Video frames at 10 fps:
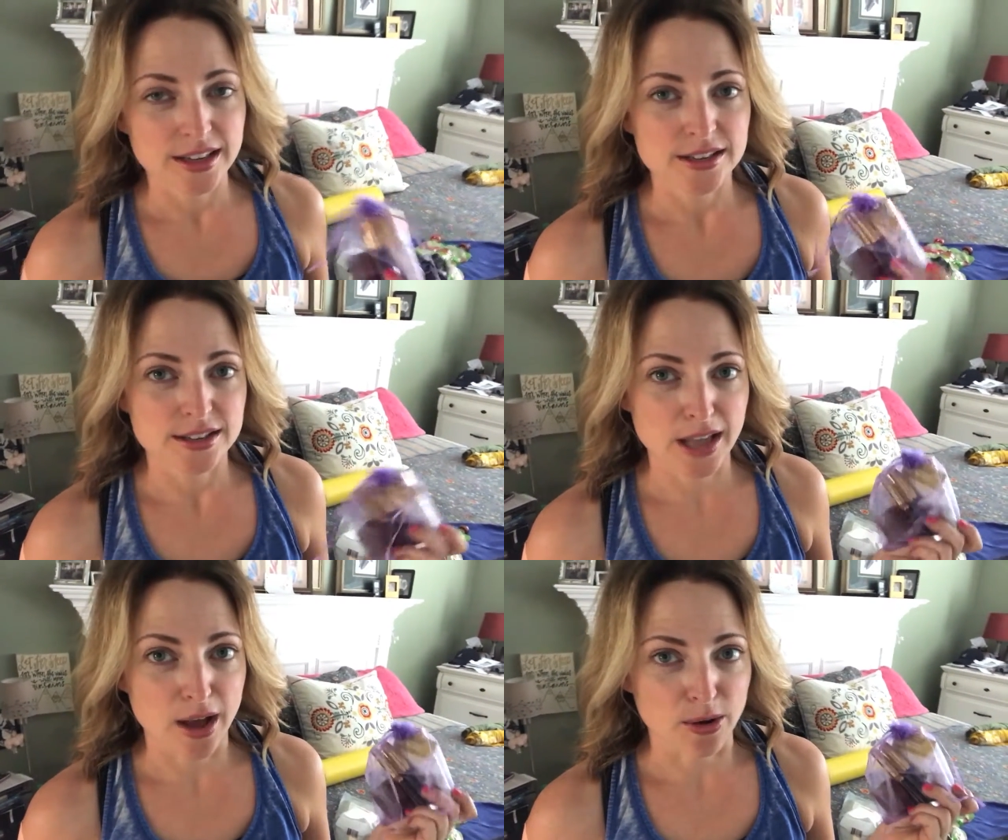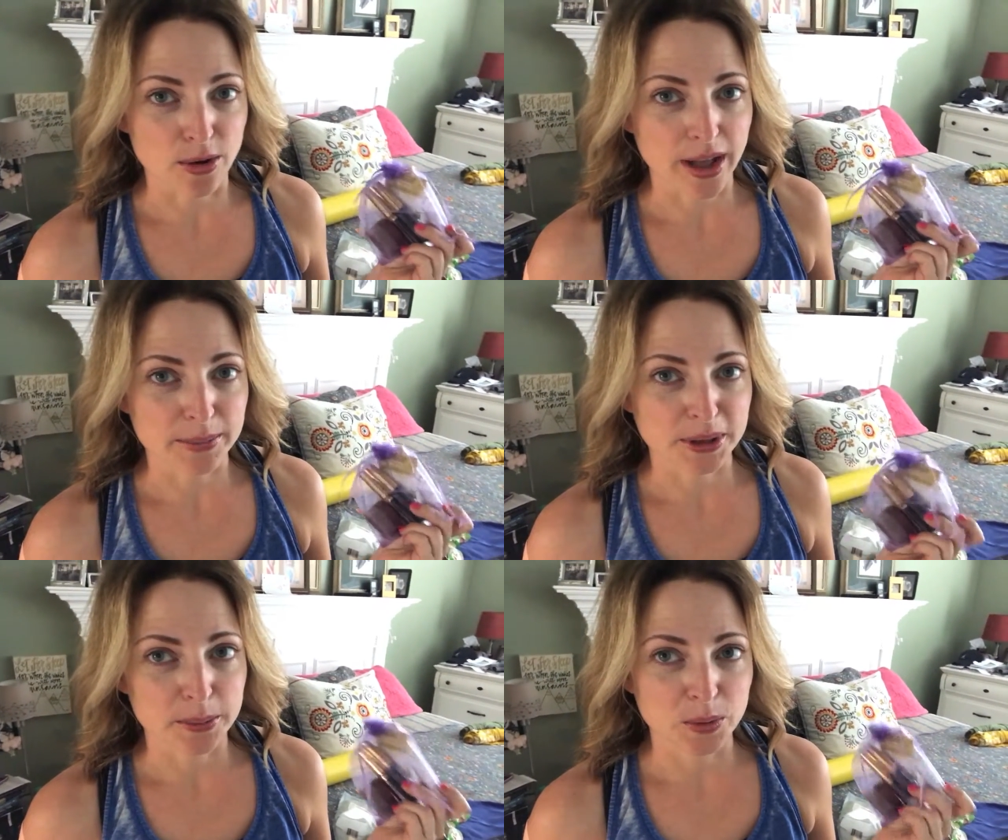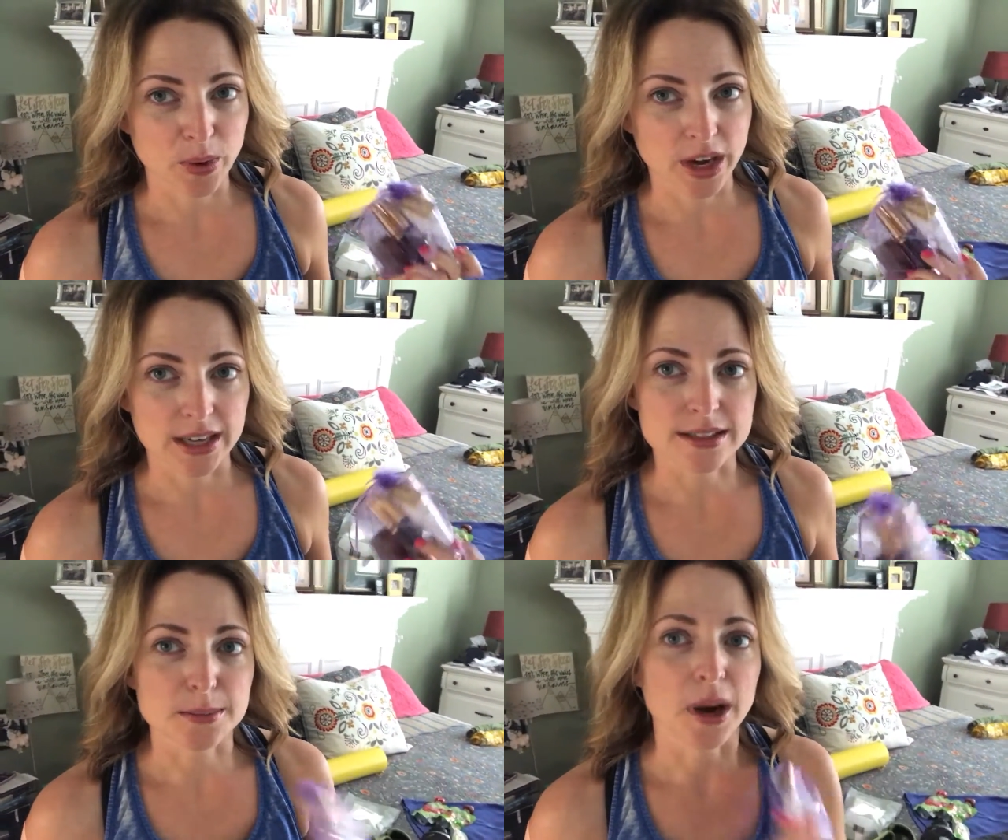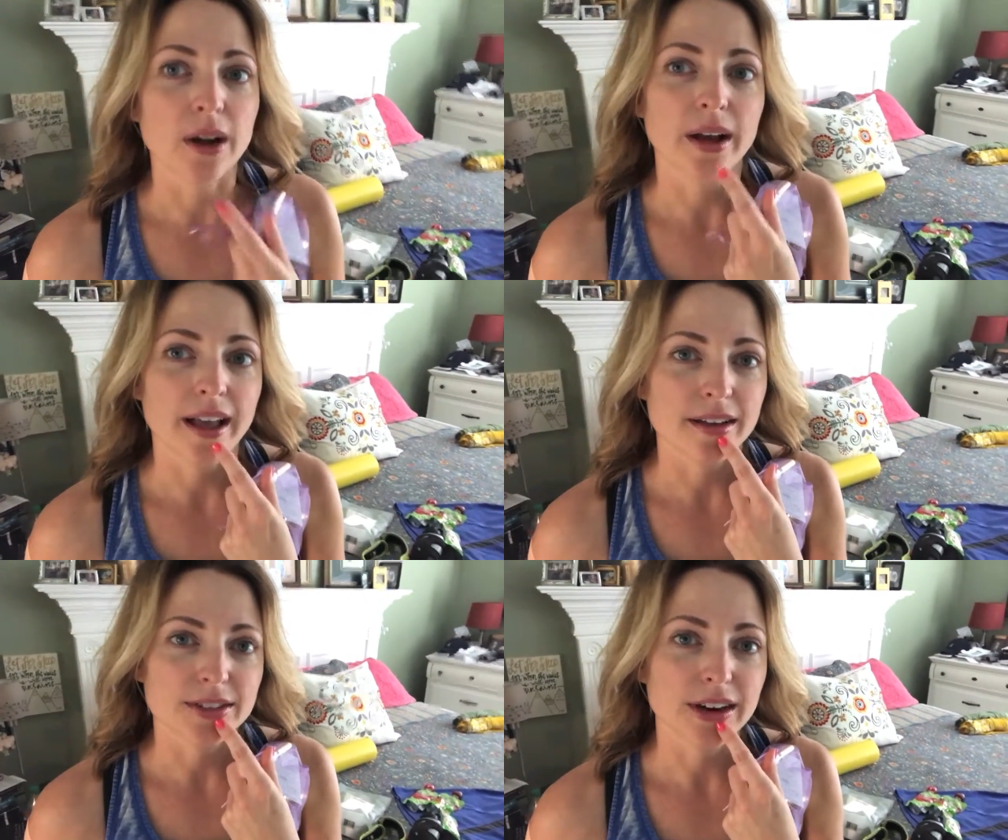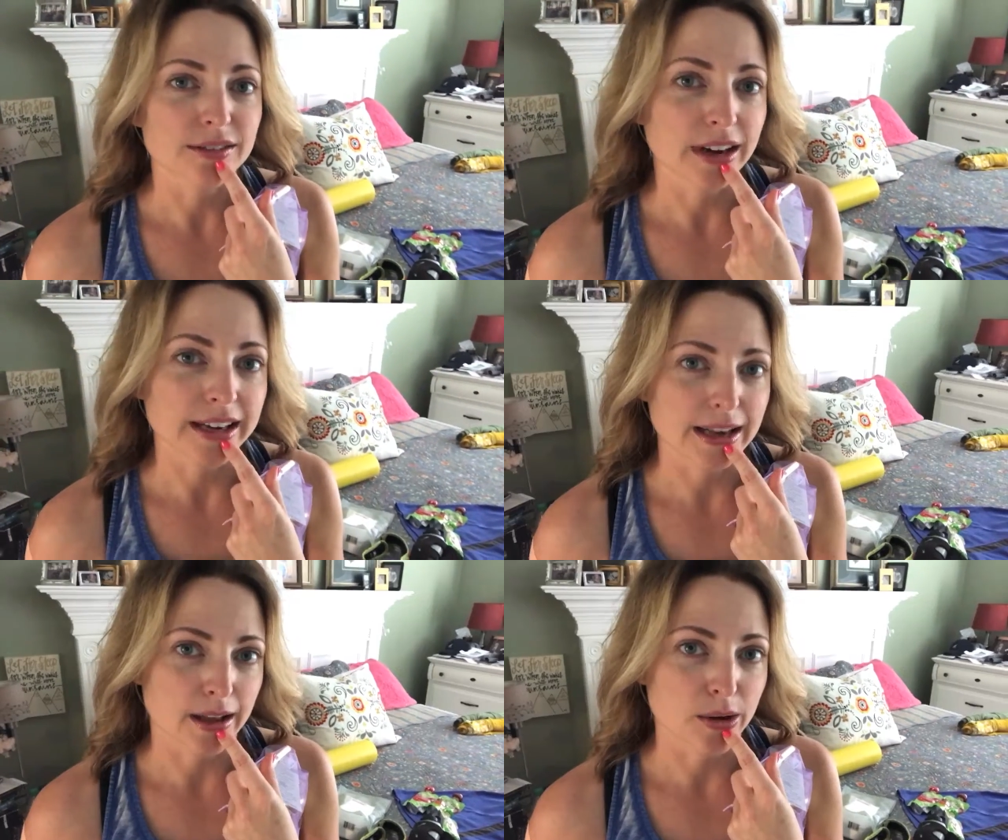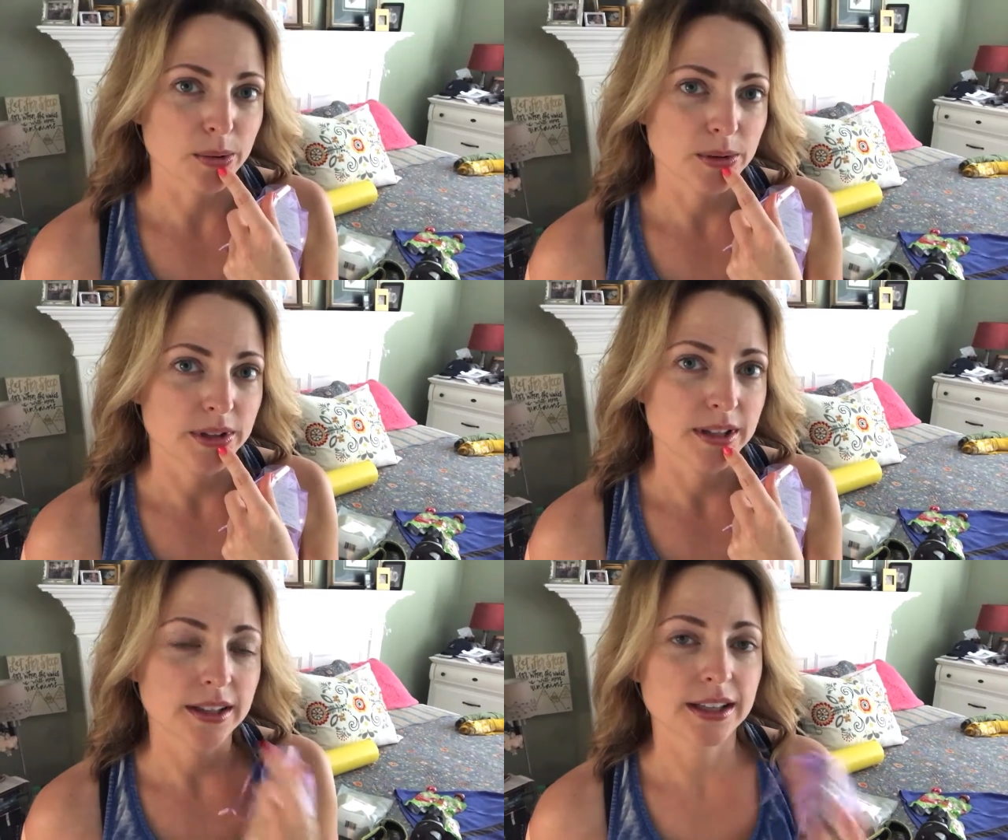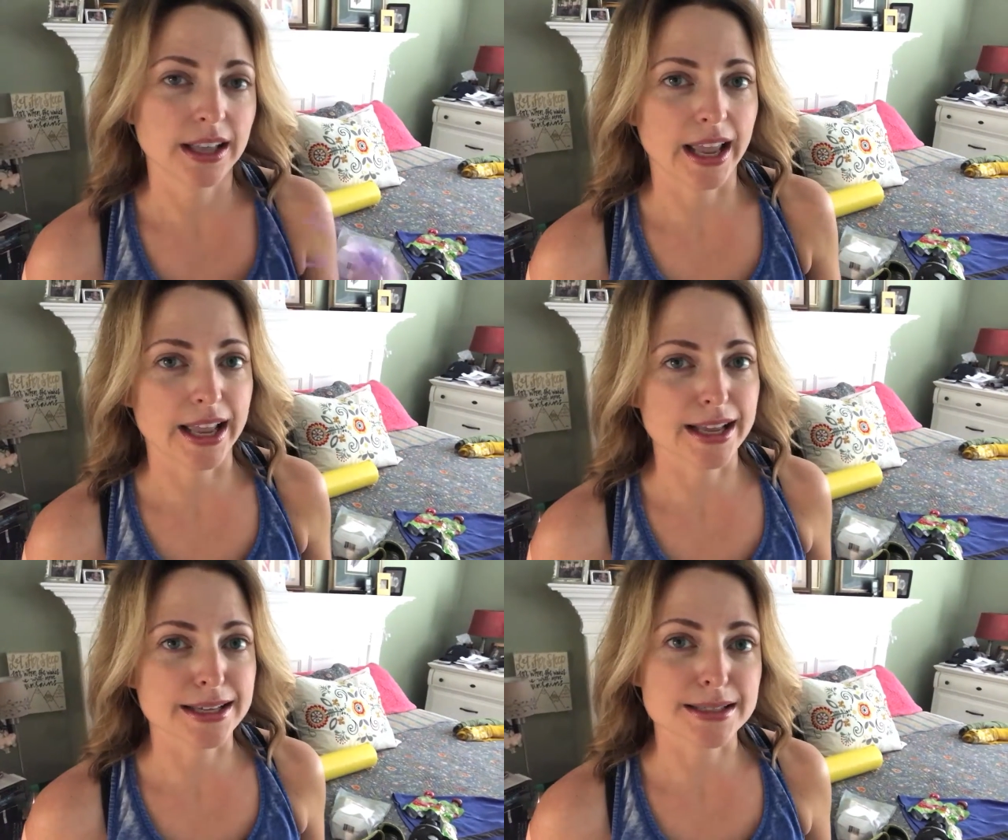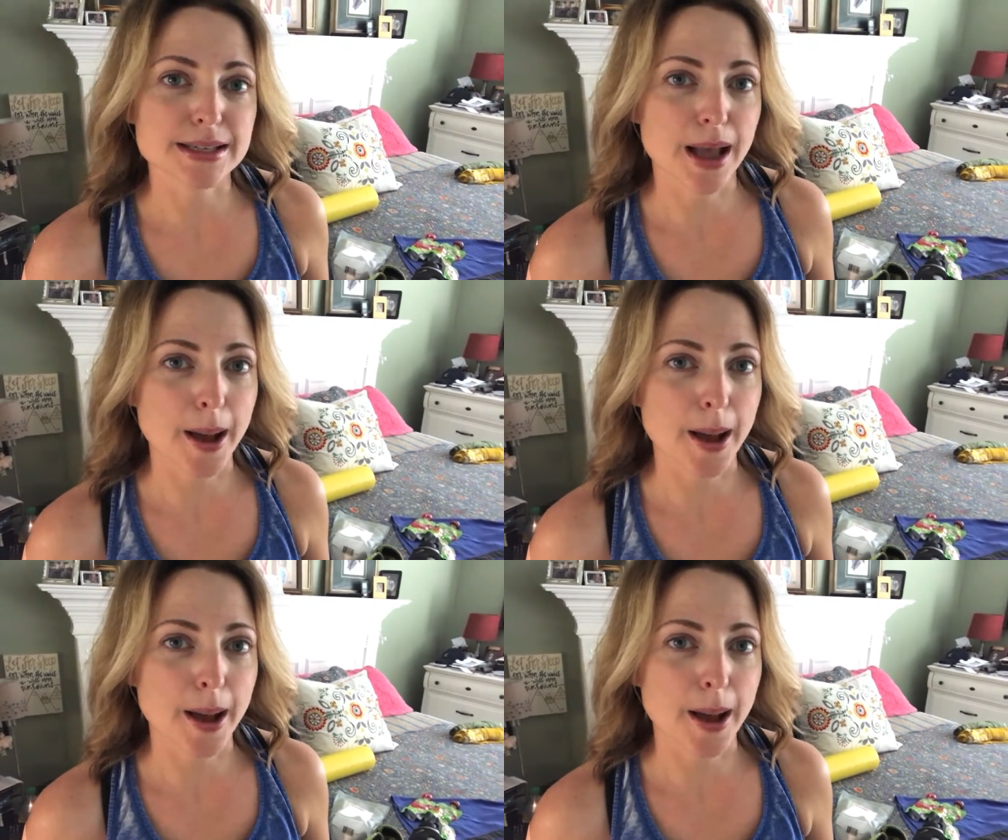So I'm going to be wearing it tomorrow. I have it on right now, and